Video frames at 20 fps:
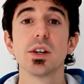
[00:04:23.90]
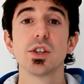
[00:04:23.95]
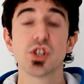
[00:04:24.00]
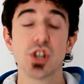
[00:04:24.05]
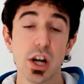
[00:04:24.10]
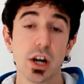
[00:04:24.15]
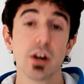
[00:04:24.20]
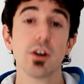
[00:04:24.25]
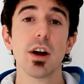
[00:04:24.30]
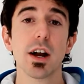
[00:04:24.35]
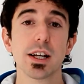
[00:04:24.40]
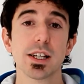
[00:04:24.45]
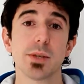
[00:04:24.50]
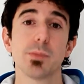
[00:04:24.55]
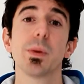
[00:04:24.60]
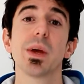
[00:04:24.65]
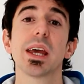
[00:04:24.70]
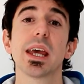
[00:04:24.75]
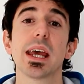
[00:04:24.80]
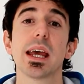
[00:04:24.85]
generally
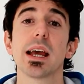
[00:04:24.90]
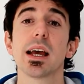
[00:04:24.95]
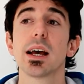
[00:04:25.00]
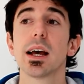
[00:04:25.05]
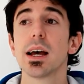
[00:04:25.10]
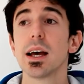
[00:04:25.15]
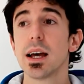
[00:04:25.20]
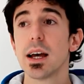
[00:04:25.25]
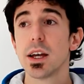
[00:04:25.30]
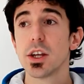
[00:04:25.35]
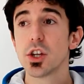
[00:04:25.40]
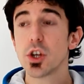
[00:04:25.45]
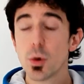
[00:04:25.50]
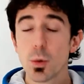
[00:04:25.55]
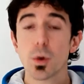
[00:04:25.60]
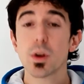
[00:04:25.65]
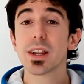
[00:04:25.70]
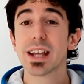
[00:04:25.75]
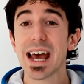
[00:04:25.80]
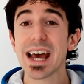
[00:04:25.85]
speaking, you
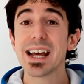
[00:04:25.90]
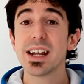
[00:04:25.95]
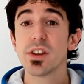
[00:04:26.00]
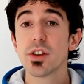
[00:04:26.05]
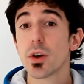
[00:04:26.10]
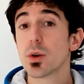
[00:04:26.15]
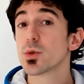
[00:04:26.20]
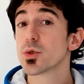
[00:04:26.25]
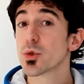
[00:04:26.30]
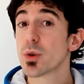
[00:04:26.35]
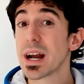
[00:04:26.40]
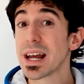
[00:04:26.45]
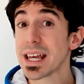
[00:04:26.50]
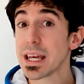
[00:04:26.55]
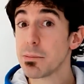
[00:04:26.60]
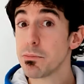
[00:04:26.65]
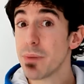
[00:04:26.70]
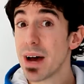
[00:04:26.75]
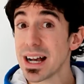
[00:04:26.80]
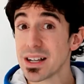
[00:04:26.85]
will gain those
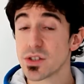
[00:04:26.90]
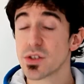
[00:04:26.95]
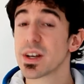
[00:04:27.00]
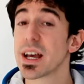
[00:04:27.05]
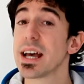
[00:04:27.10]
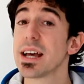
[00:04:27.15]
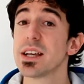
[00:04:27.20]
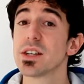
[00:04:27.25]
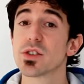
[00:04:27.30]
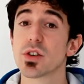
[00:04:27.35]
ranking backs, okay?